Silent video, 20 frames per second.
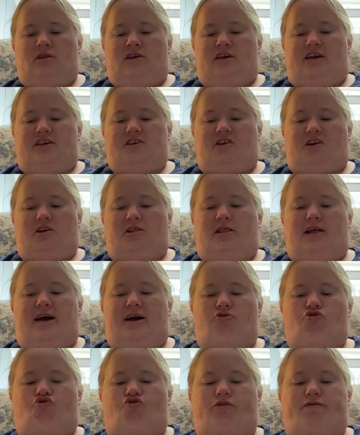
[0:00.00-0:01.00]
As a
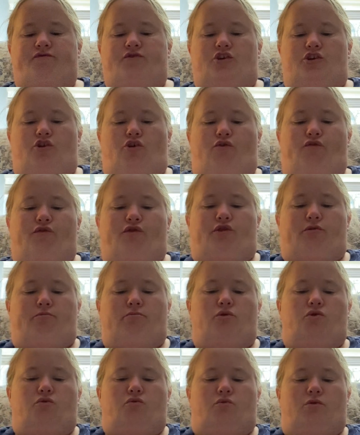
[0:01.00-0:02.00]
cloud drifted over the
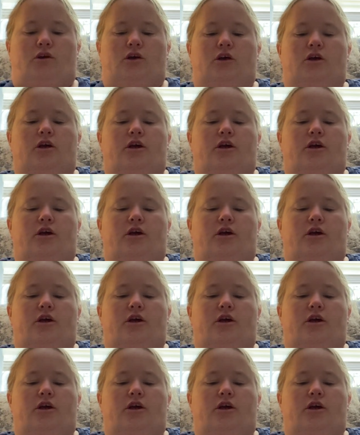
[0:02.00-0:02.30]
moon,